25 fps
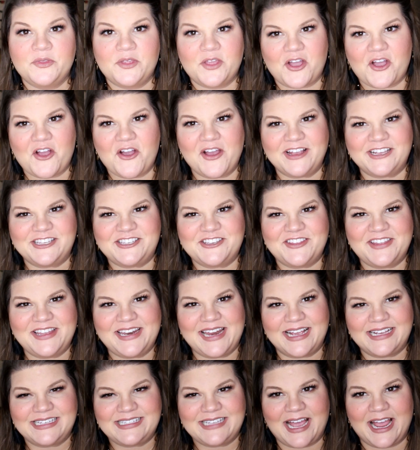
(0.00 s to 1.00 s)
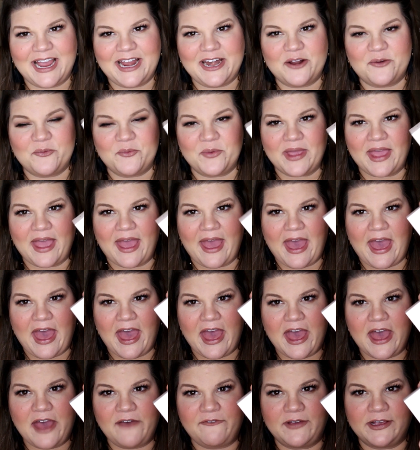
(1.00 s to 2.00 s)
Alright, so the next item we
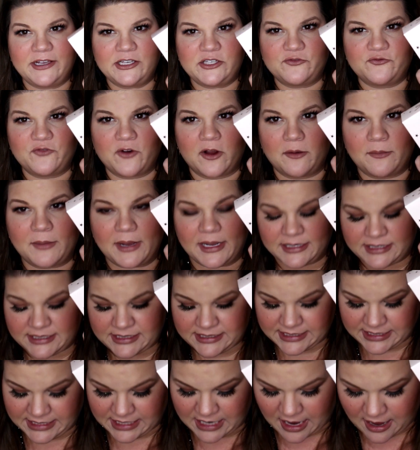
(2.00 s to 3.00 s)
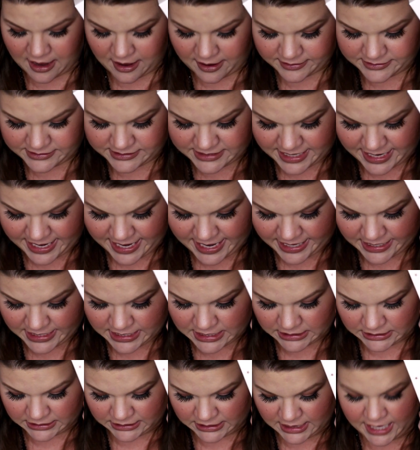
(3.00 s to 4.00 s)
have is from Ciate
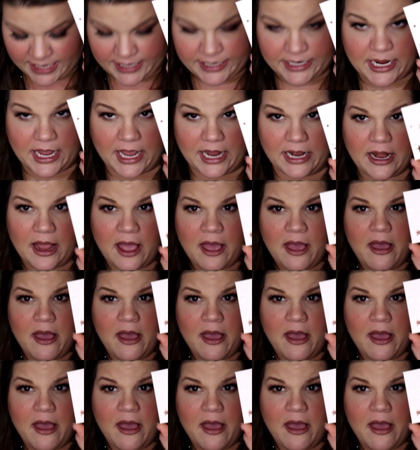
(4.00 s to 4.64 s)
London.